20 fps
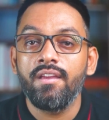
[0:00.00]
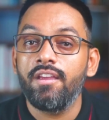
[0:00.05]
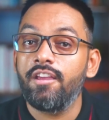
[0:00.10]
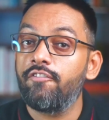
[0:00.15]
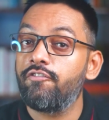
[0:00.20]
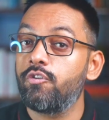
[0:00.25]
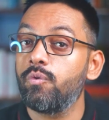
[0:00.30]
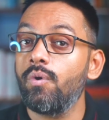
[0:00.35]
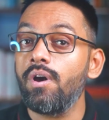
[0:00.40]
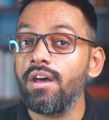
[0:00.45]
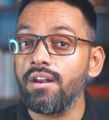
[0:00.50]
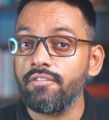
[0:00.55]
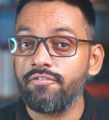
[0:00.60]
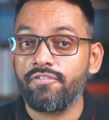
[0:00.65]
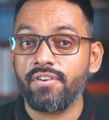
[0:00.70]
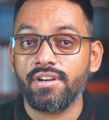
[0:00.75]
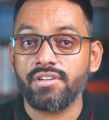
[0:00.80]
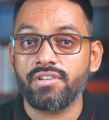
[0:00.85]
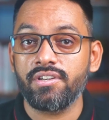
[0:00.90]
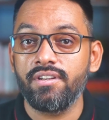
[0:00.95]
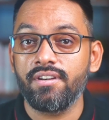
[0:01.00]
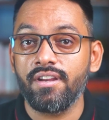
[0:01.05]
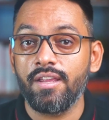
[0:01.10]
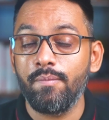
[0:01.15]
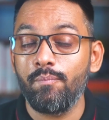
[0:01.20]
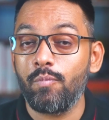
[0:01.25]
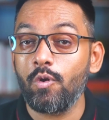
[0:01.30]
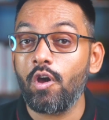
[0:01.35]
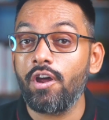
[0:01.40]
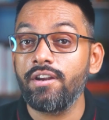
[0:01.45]
If you are a fresher,
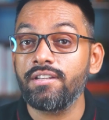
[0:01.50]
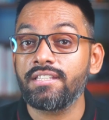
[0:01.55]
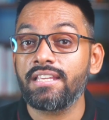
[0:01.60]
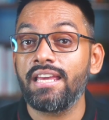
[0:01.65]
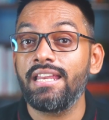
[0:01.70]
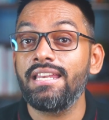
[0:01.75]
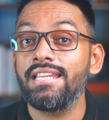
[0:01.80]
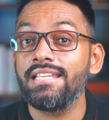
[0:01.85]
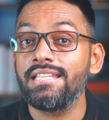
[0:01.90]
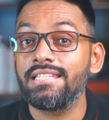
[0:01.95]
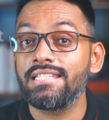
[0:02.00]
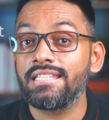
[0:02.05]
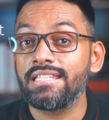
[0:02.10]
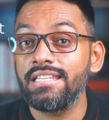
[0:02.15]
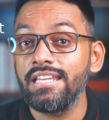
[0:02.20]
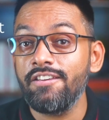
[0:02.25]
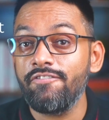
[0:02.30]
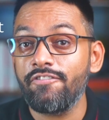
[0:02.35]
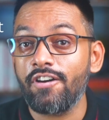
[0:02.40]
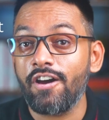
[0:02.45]
employers can sniff